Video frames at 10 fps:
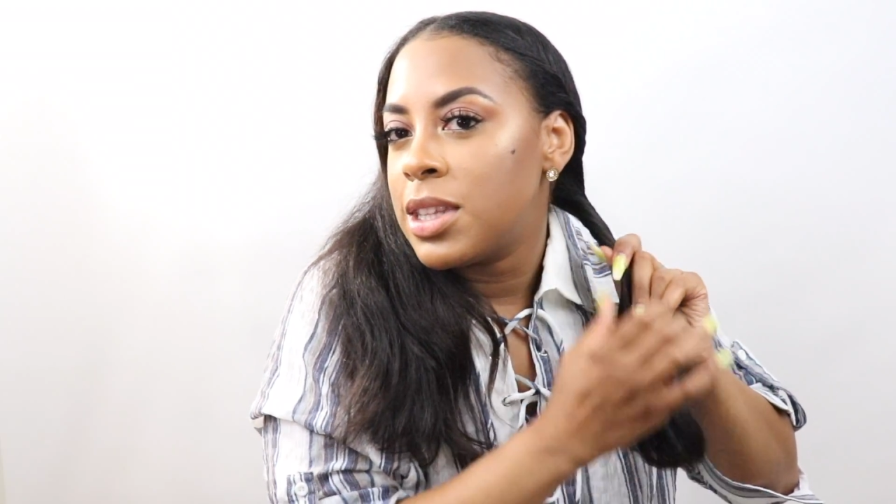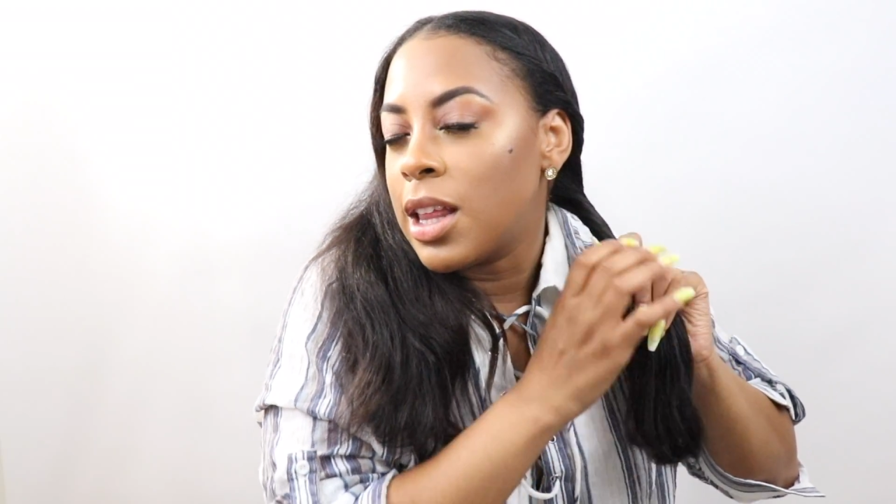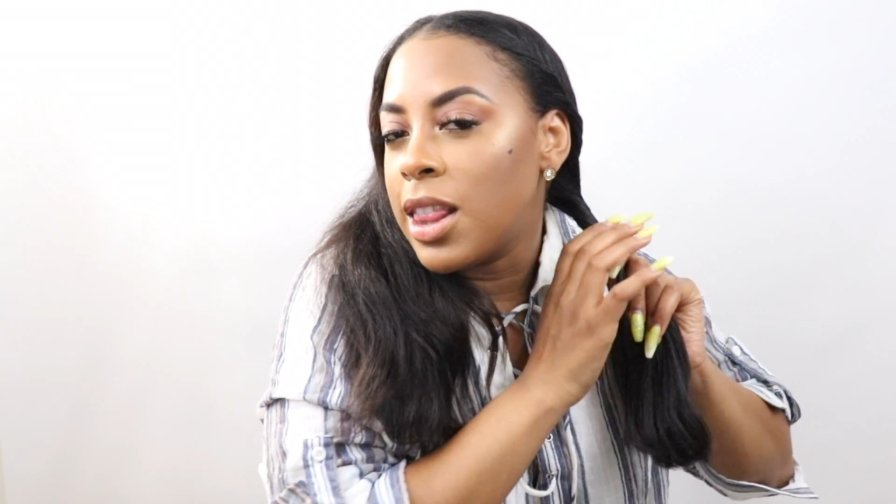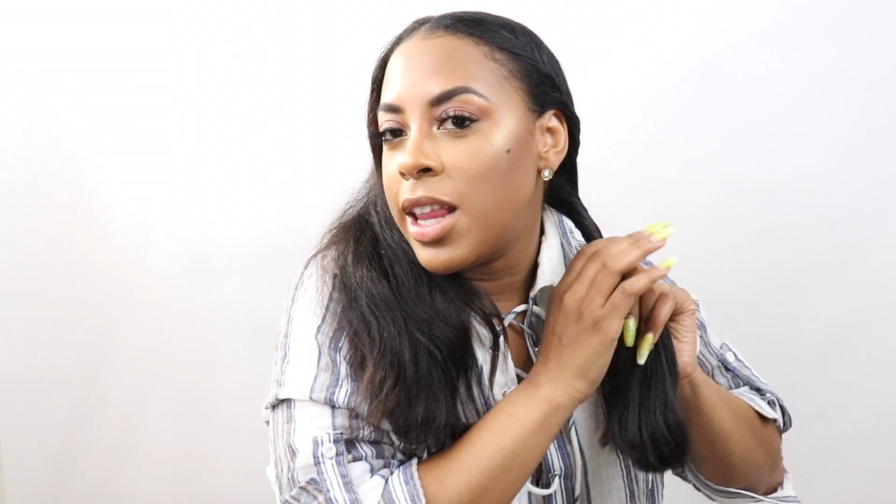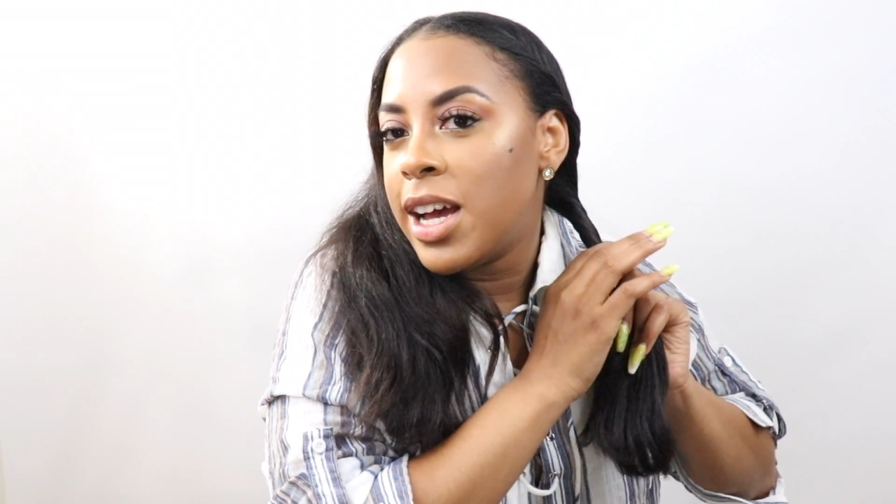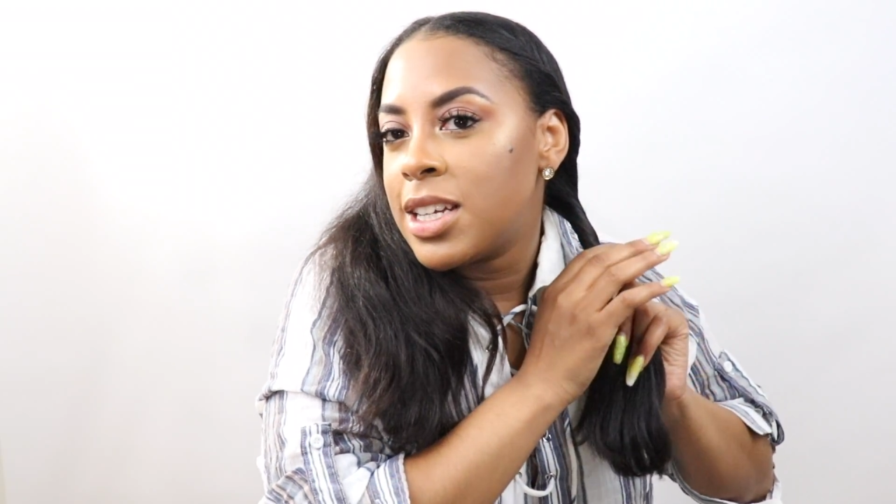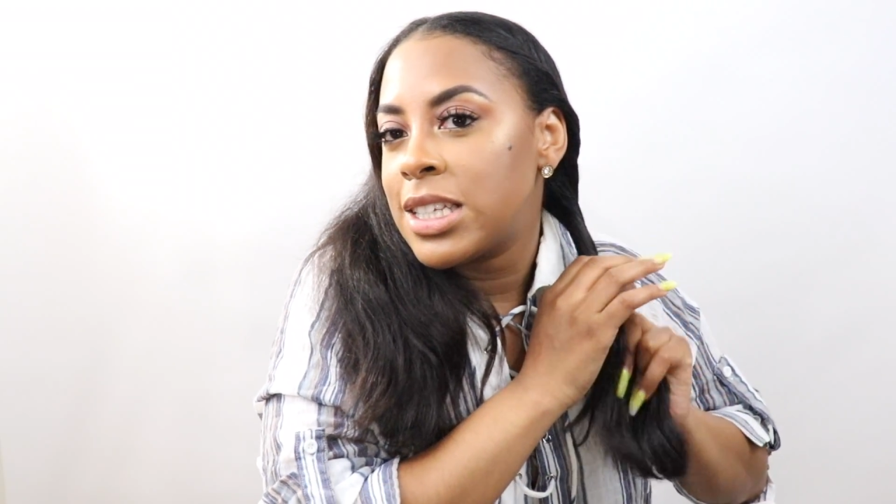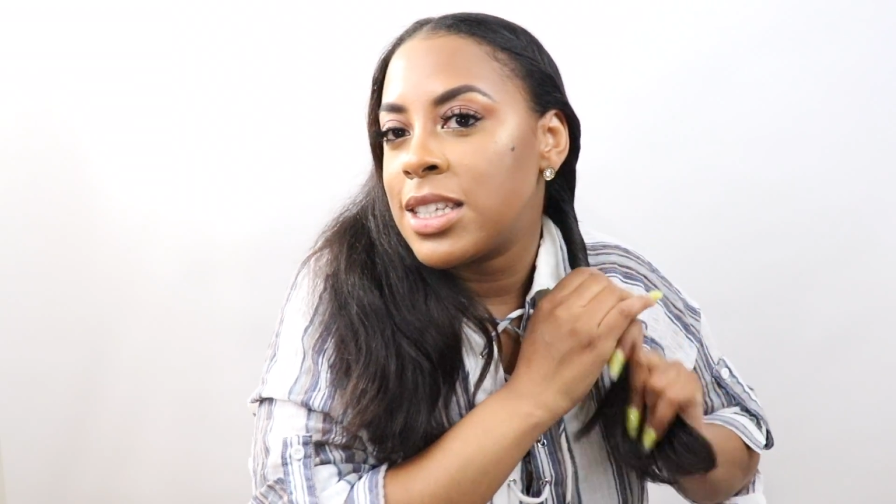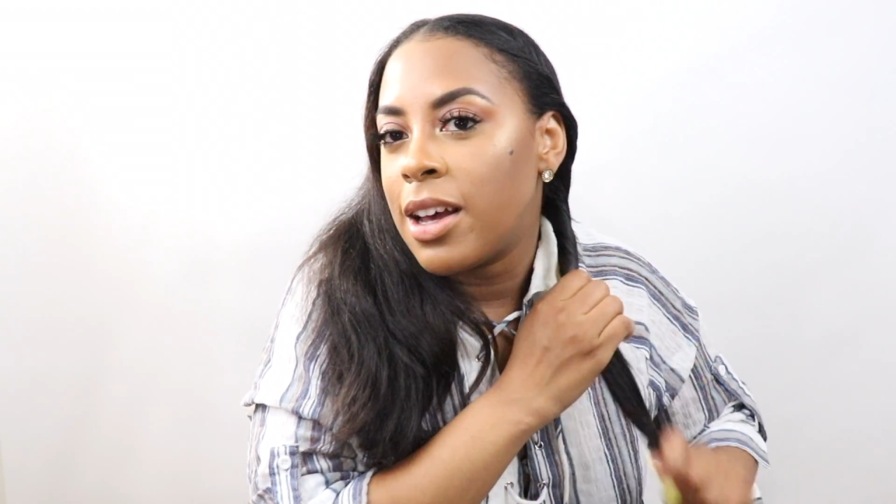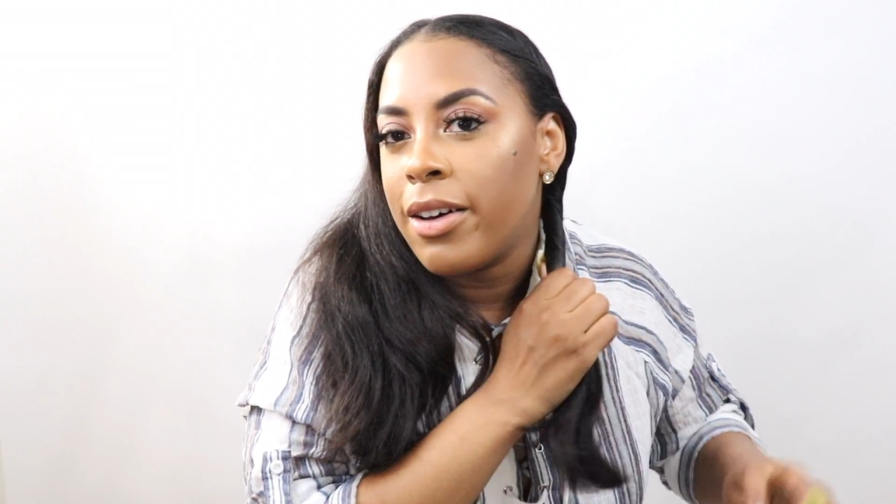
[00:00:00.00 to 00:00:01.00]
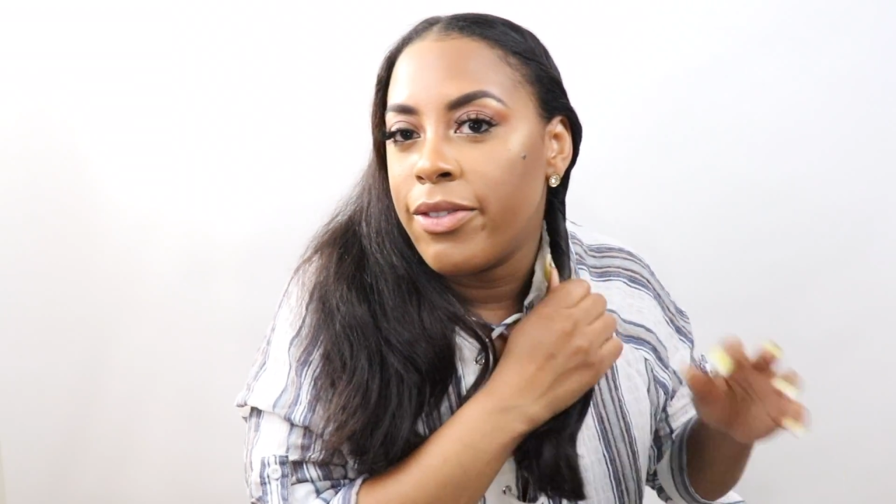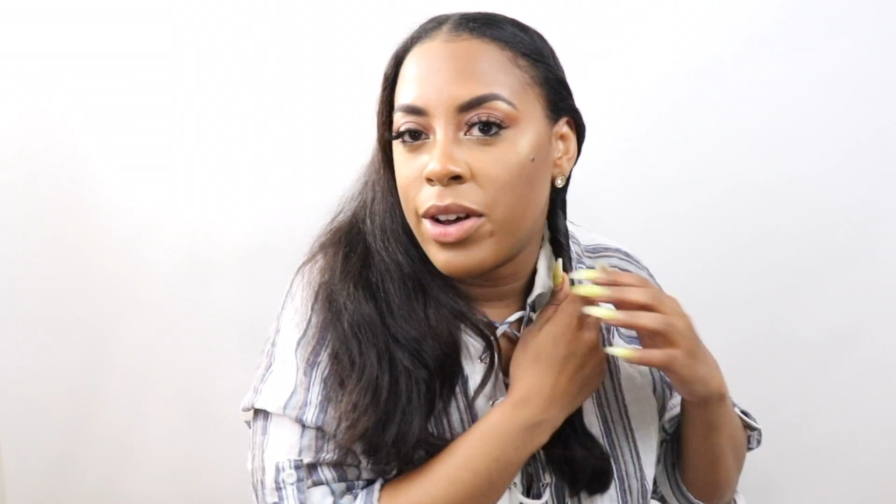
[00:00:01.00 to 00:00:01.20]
the less of